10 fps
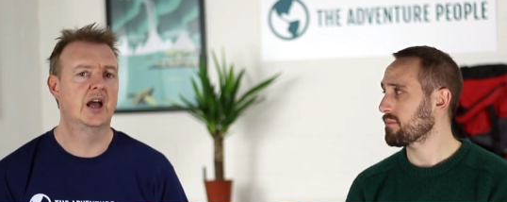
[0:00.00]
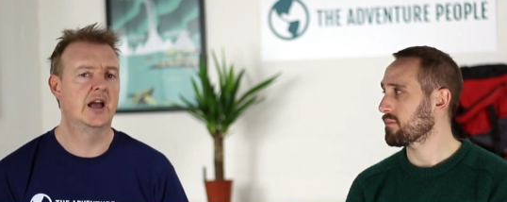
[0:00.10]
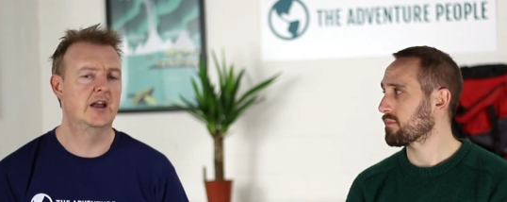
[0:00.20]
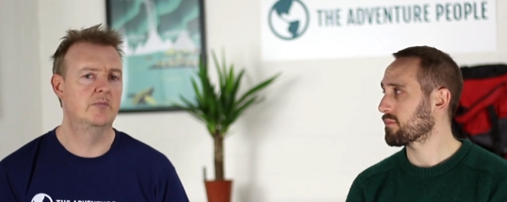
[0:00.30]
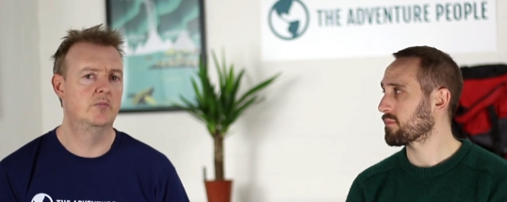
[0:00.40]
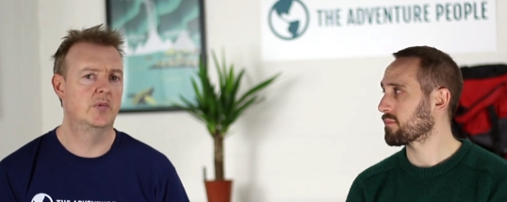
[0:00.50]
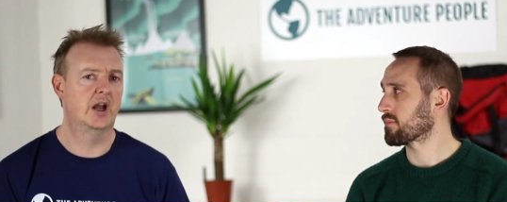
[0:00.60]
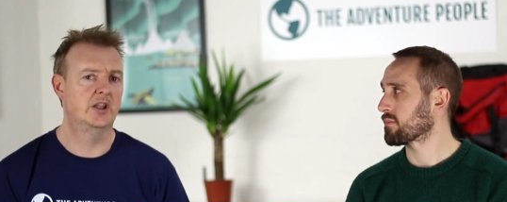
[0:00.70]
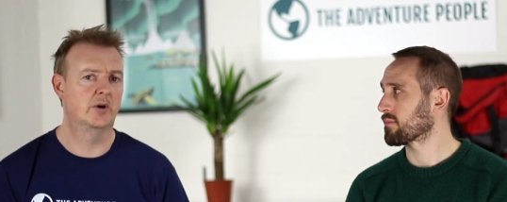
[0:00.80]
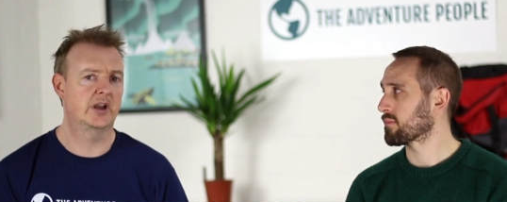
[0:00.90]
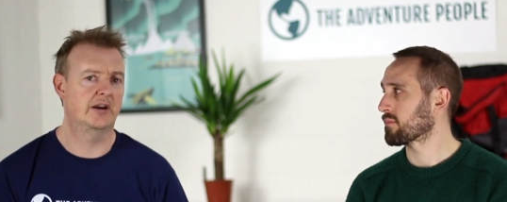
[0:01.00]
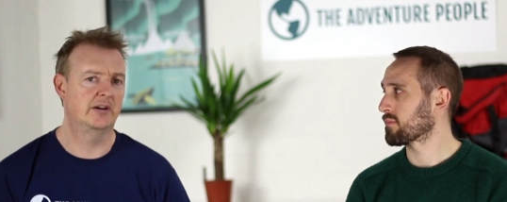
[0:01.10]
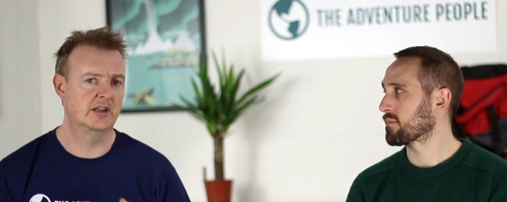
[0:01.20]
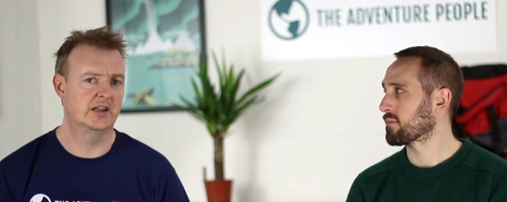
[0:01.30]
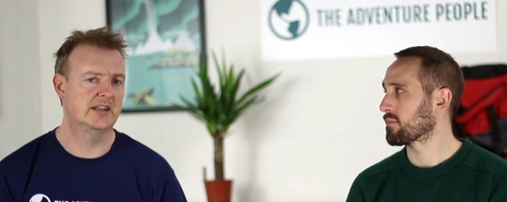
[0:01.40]
Speaker 1: Um, and you are
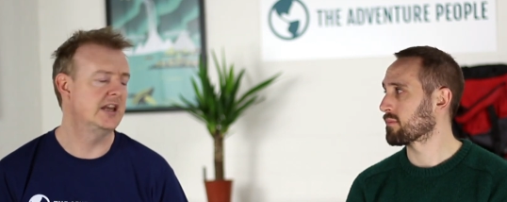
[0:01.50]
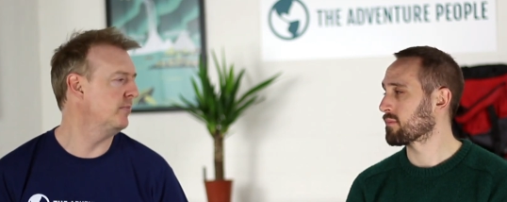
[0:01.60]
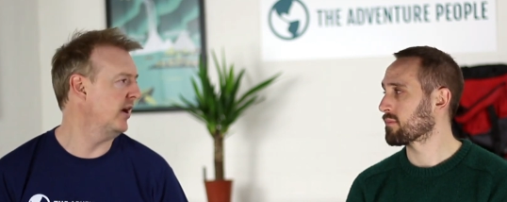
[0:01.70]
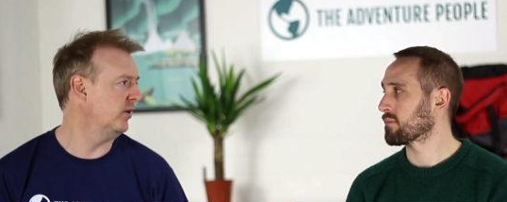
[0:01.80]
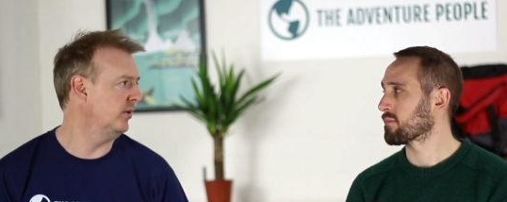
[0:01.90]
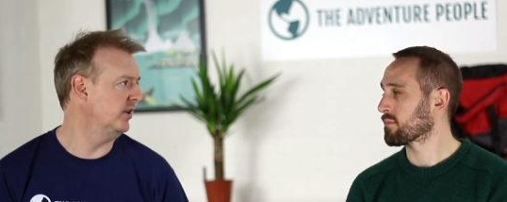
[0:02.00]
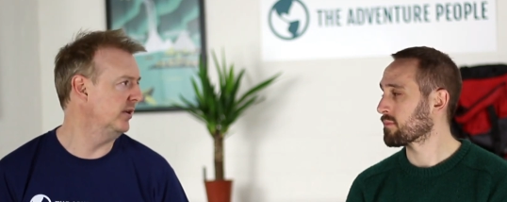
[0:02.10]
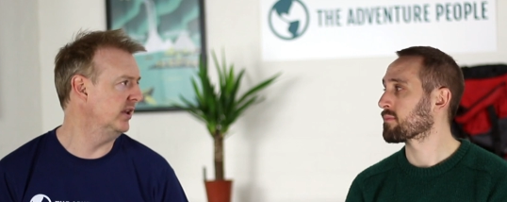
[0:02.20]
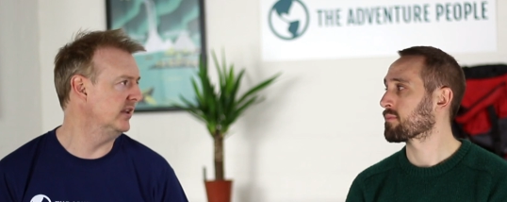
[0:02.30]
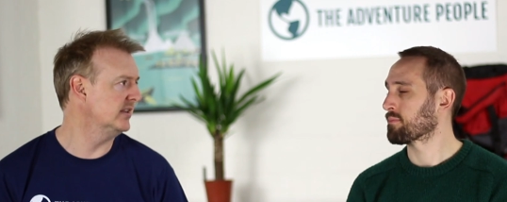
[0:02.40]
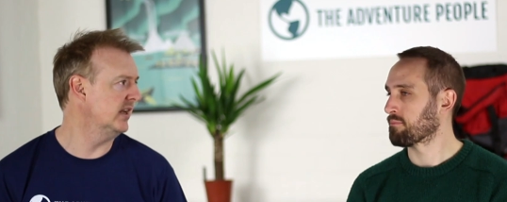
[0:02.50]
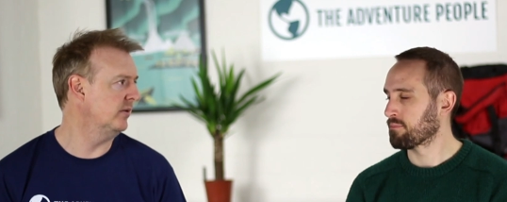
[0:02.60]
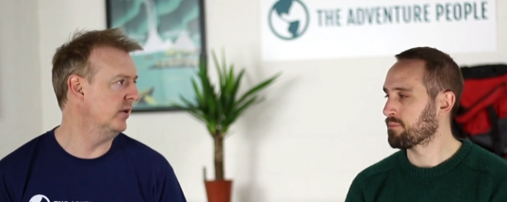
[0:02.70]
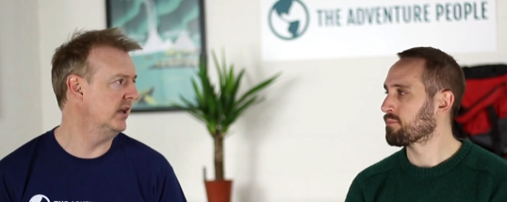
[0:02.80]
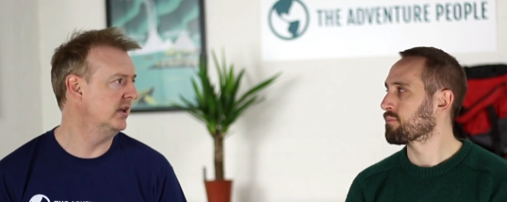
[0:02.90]
carrying a day pack with you at least
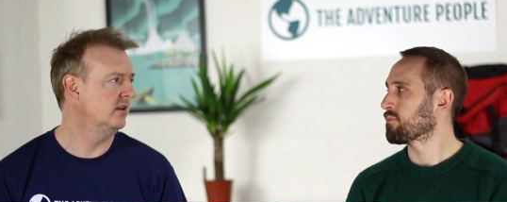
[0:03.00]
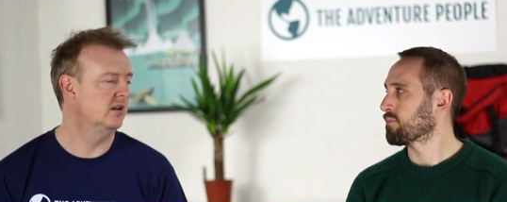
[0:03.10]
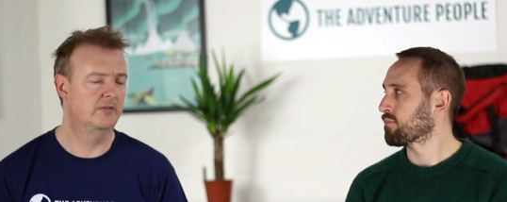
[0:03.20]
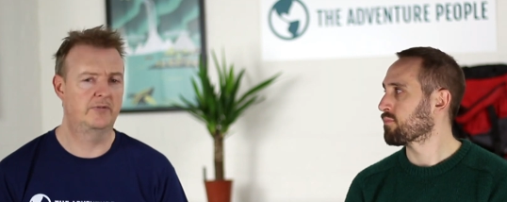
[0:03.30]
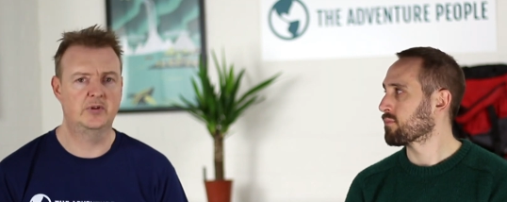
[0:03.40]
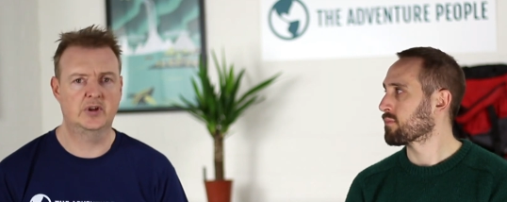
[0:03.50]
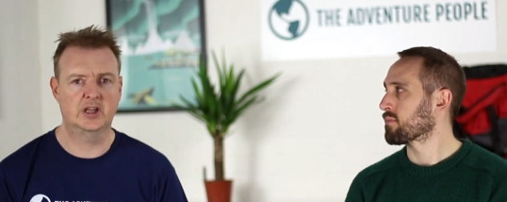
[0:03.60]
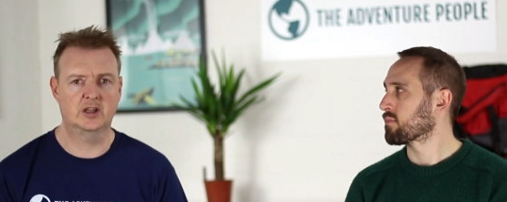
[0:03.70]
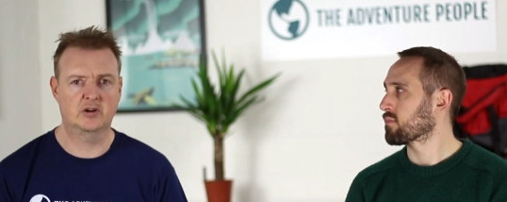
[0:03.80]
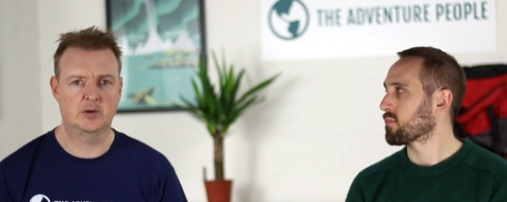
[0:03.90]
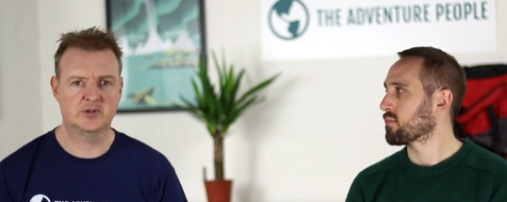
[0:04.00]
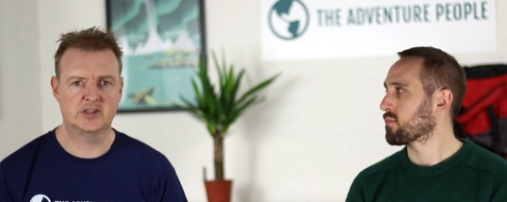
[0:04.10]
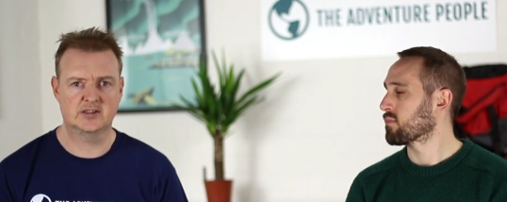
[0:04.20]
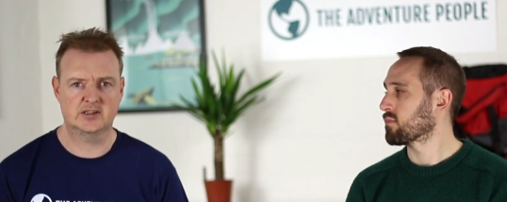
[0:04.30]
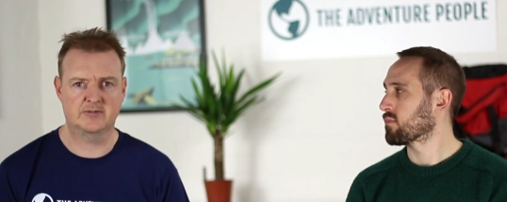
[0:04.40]
anyway, of a few kilograms,
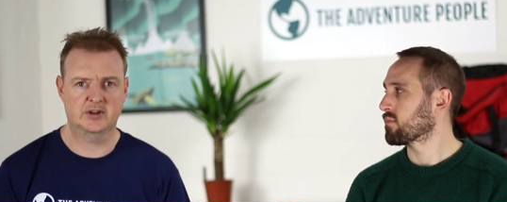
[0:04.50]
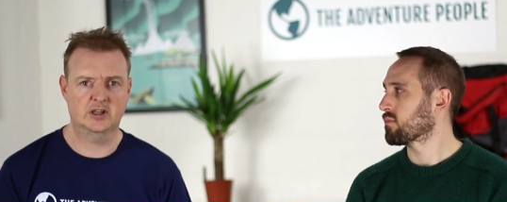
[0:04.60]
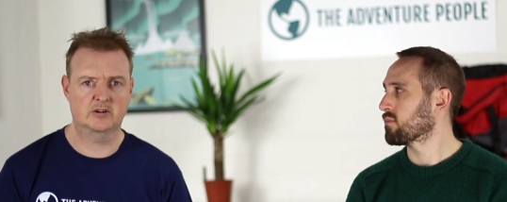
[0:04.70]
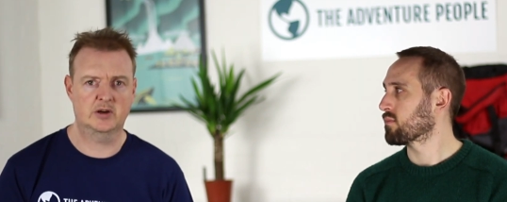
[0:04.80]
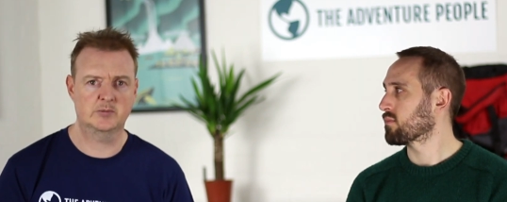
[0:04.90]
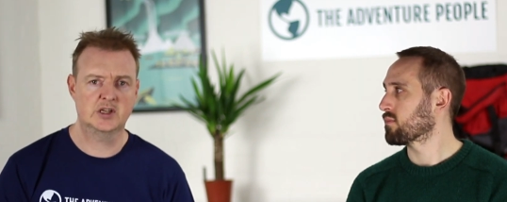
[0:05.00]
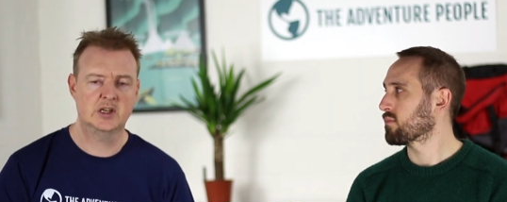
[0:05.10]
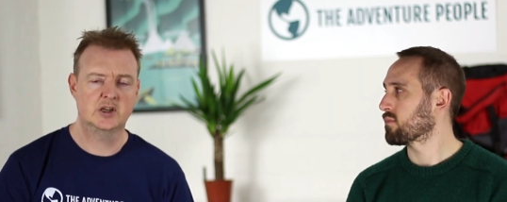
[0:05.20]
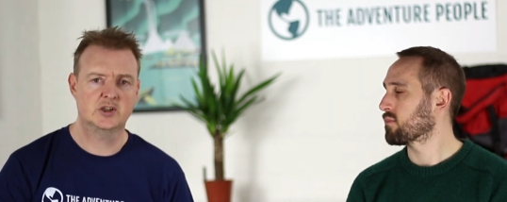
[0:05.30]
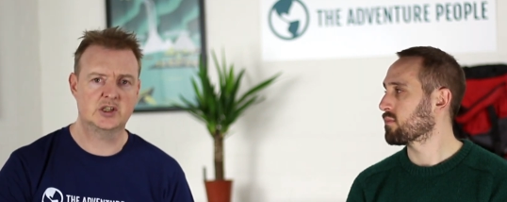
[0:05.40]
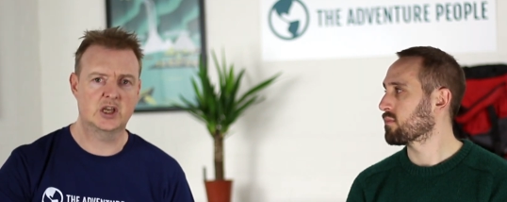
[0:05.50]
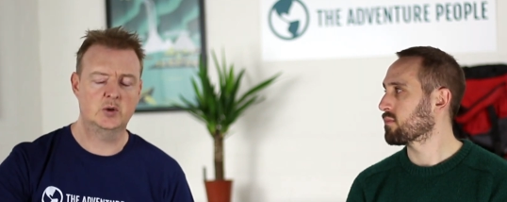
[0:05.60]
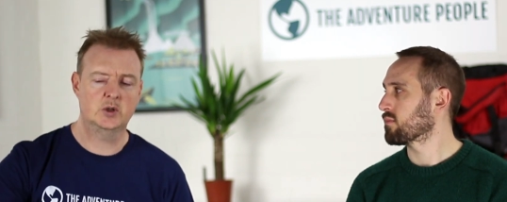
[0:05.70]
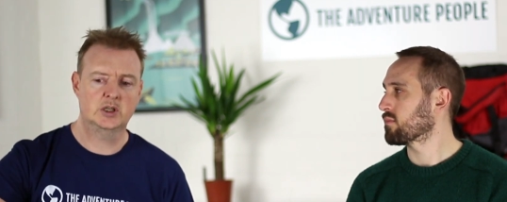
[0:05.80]
six, seven kilograms. So